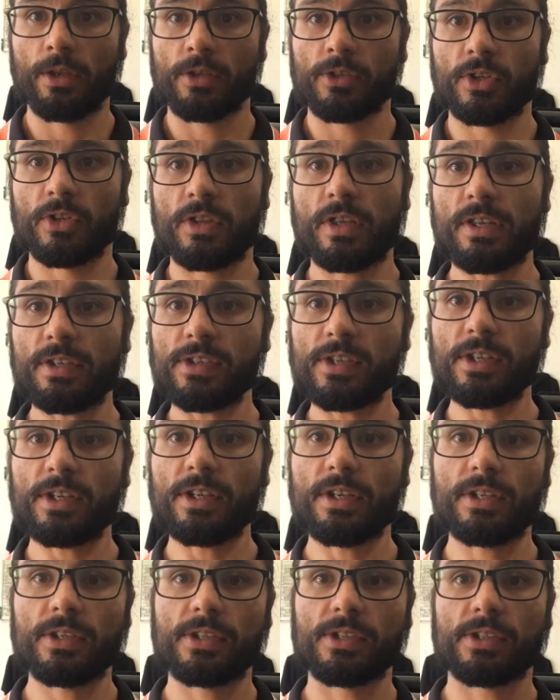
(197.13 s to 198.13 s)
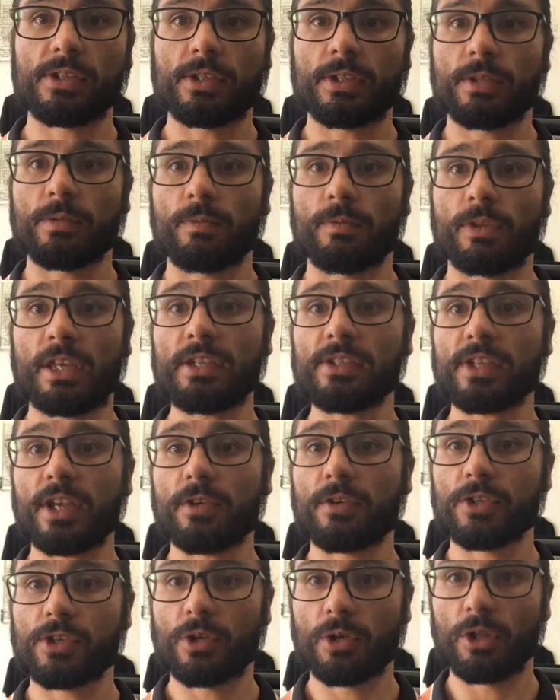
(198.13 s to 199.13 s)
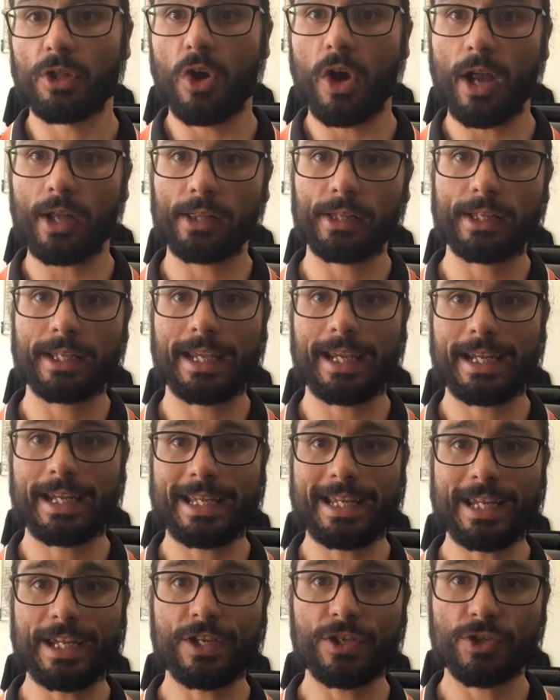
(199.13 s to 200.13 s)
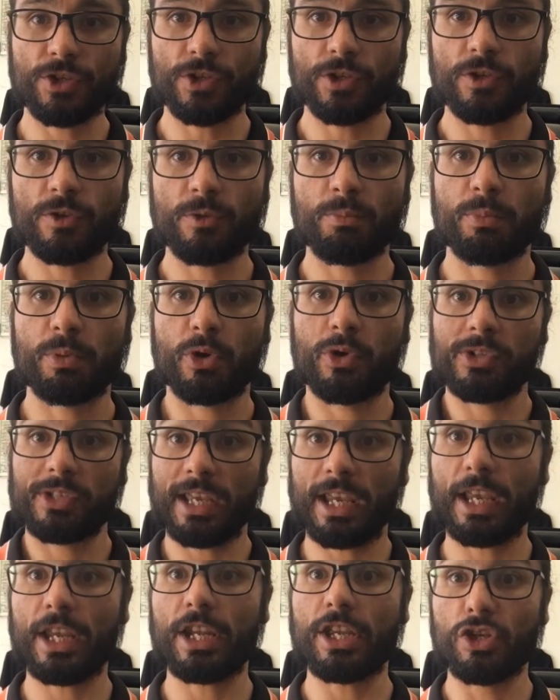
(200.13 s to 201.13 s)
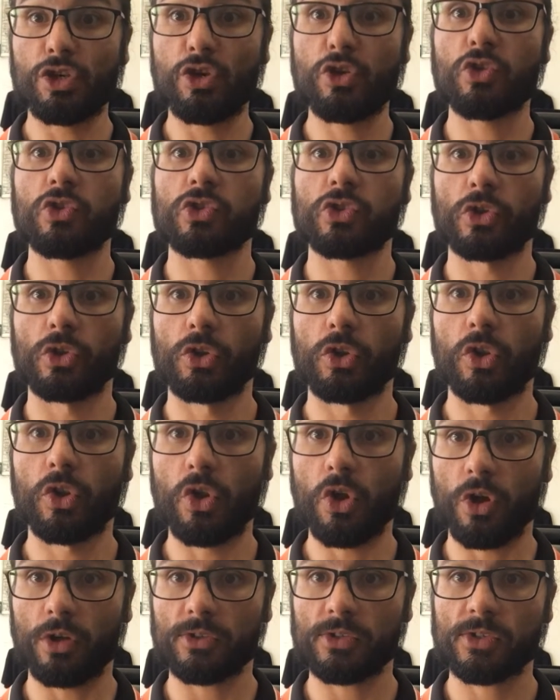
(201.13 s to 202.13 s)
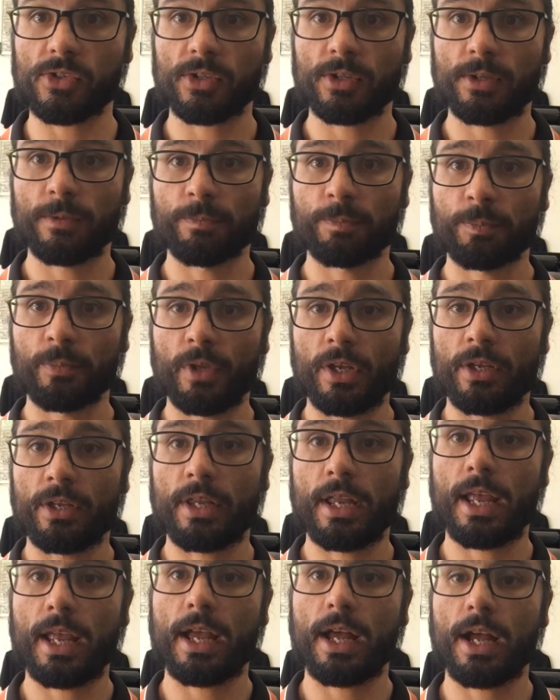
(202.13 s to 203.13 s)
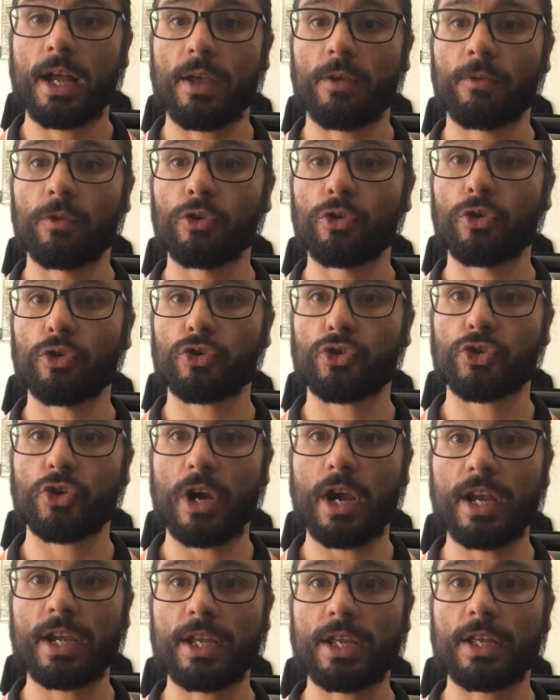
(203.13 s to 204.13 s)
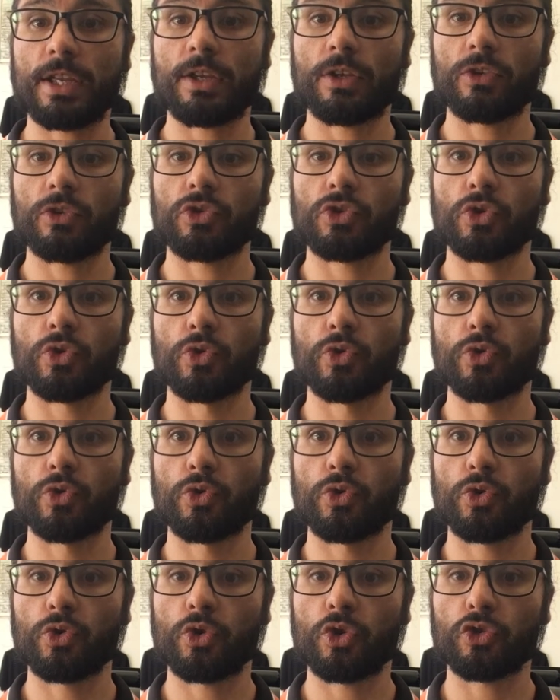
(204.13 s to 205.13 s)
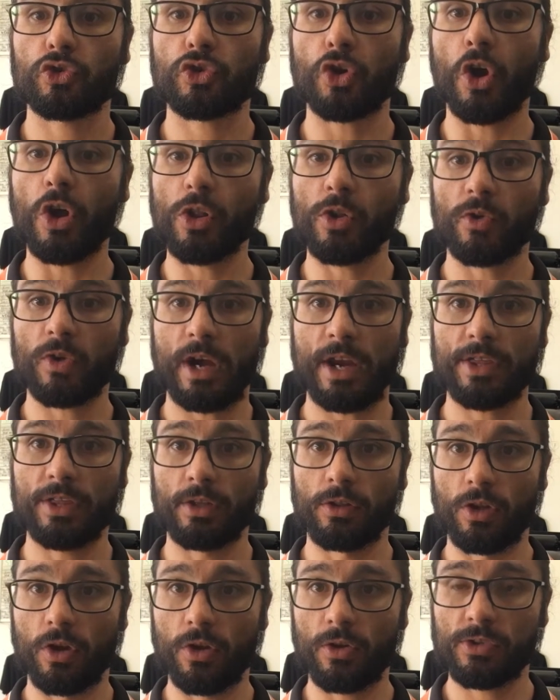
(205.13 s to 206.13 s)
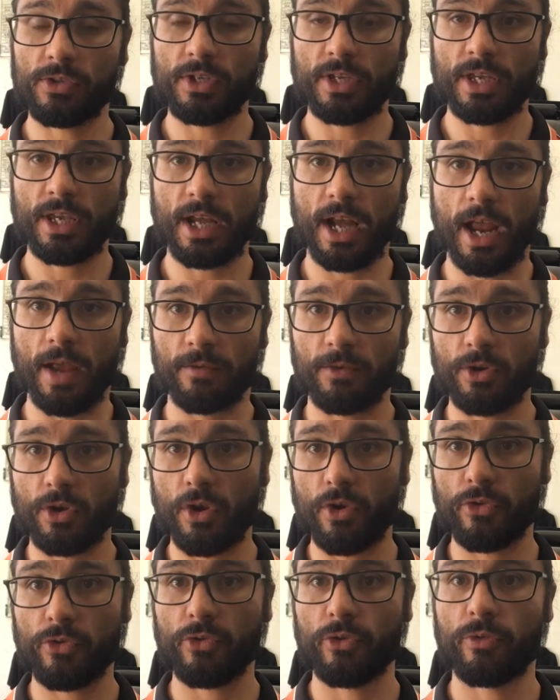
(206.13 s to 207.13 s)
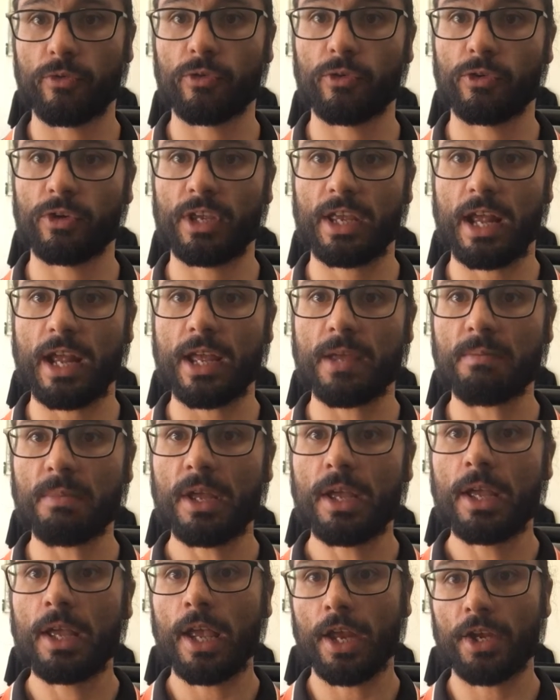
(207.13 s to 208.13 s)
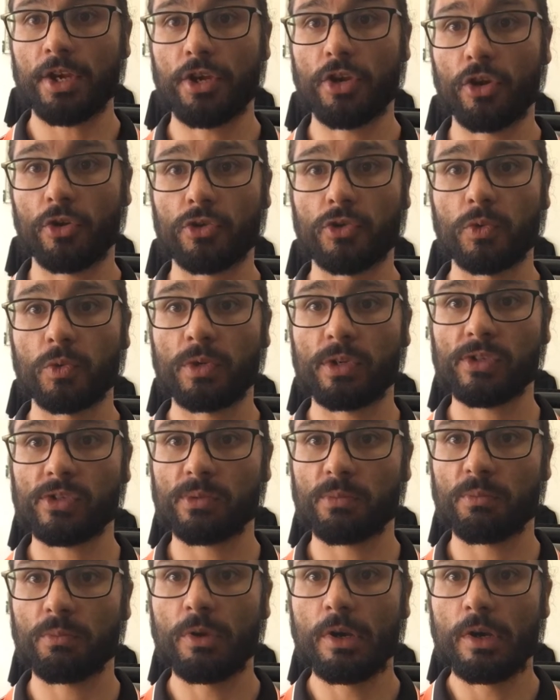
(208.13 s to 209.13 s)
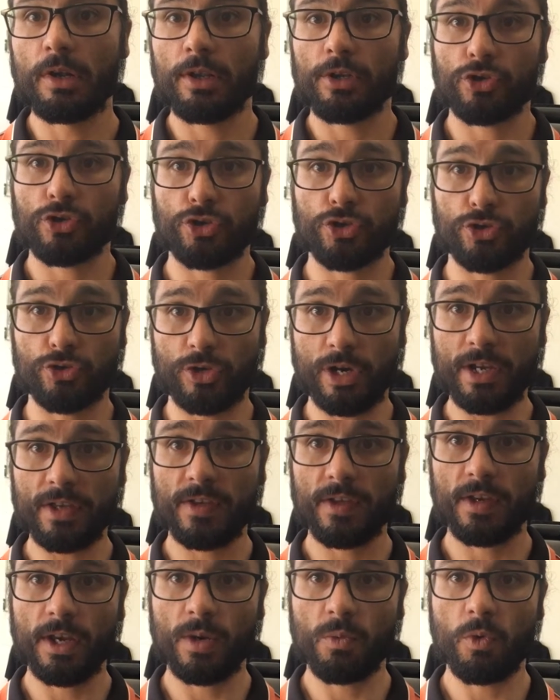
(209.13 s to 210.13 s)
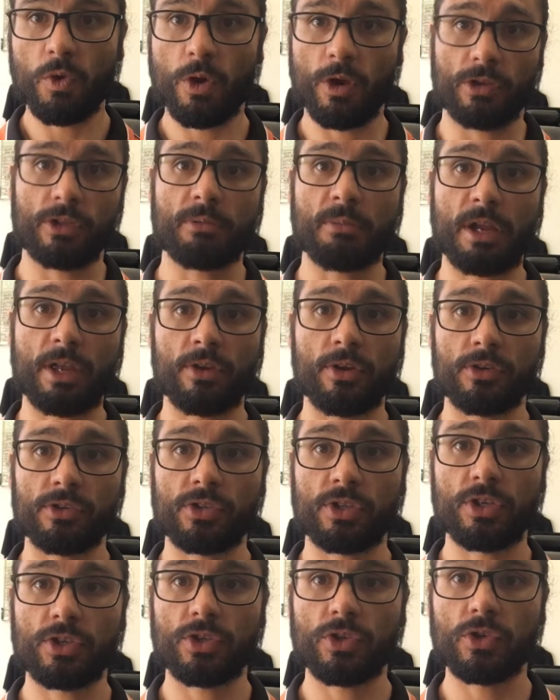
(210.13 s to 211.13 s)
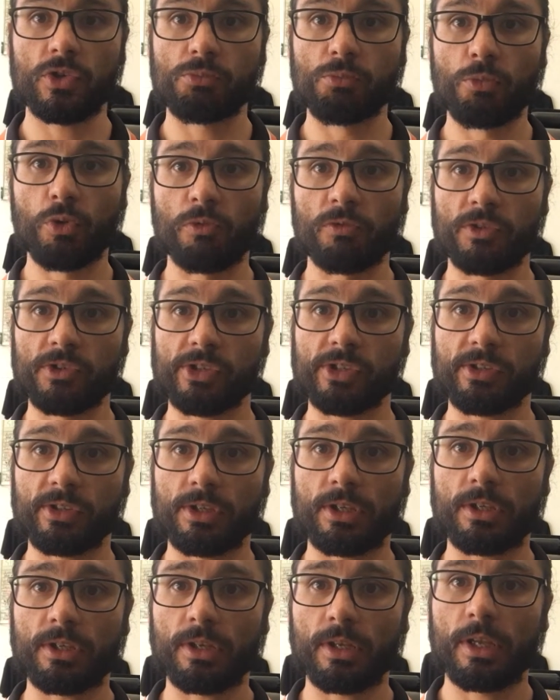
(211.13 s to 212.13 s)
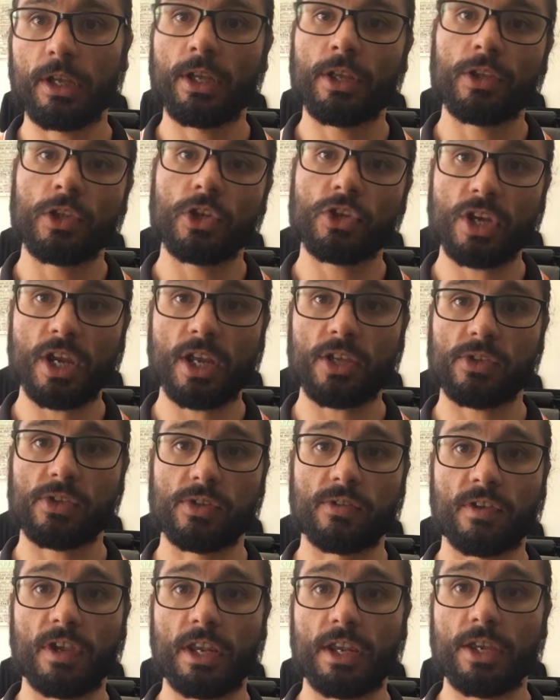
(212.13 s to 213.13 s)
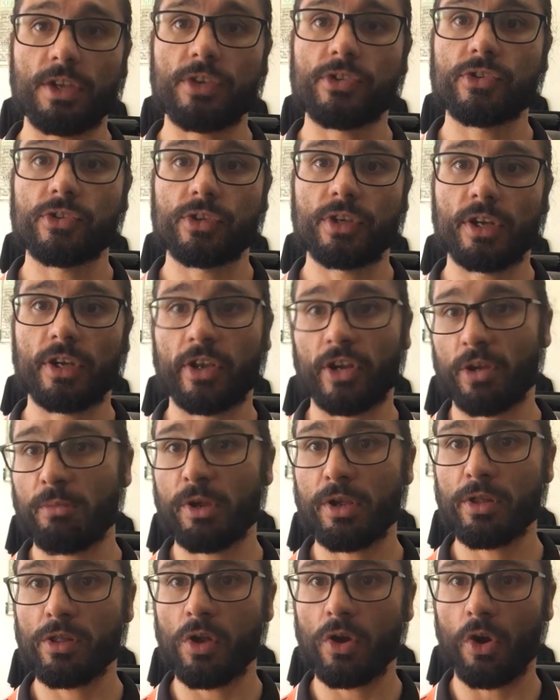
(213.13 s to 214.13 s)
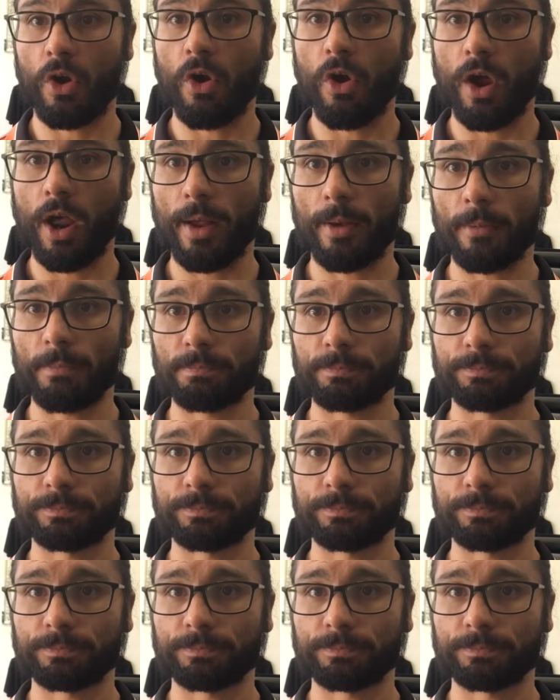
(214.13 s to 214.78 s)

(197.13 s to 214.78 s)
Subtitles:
So these areas are likely getting injured because they're getting used lots. Now, if you're not training to tolerate the loads that you're going to have to go through for a game, and you're not doing some strengthening work to make those tissues more resilient, your chances of getting injured are going to be a lot higher.